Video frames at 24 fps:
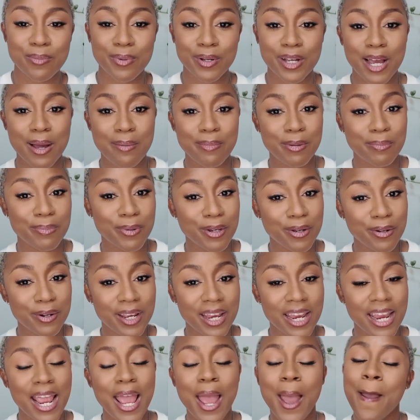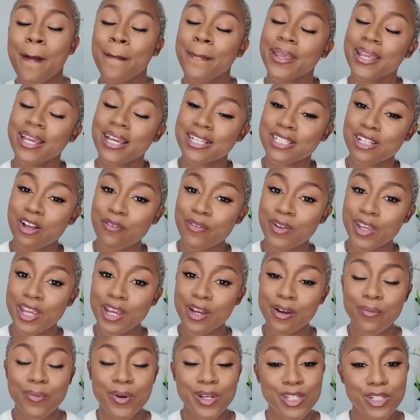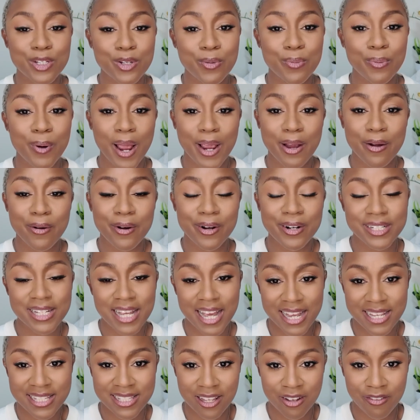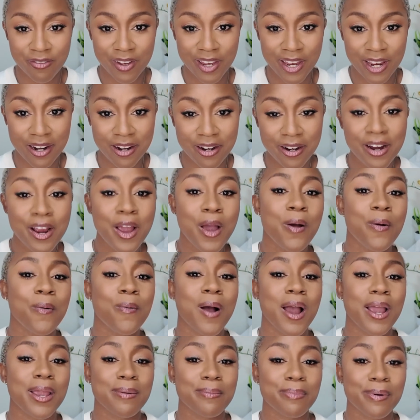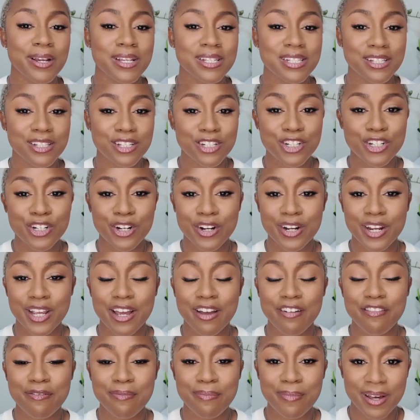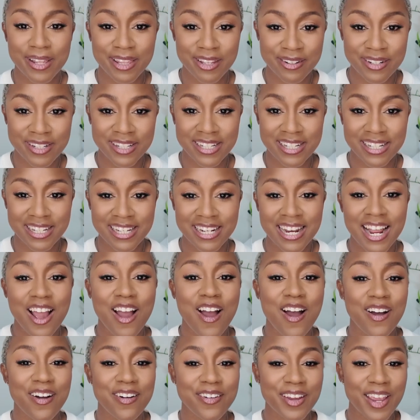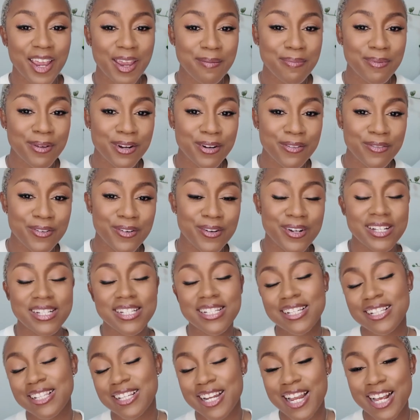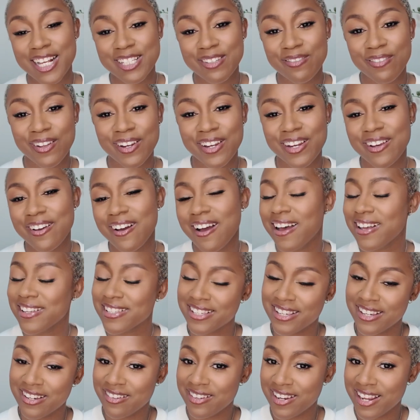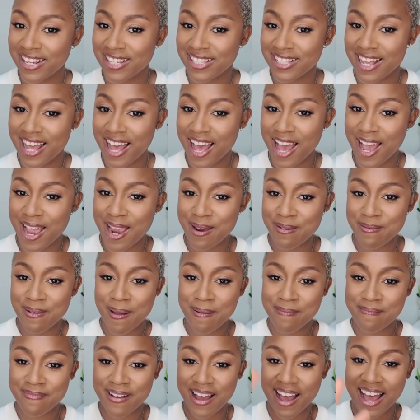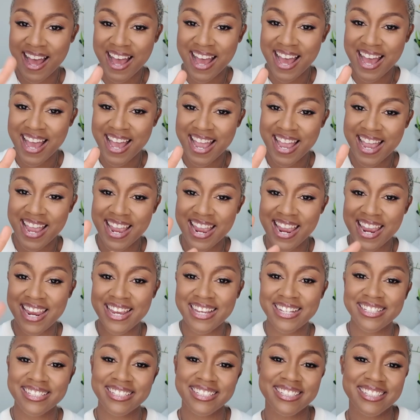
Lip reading: to become a beauty, because over here we do prioritize self-care while embracing the journey of motherhood. Okay, beautiful. Until the next video, I'll see you next time. Bye.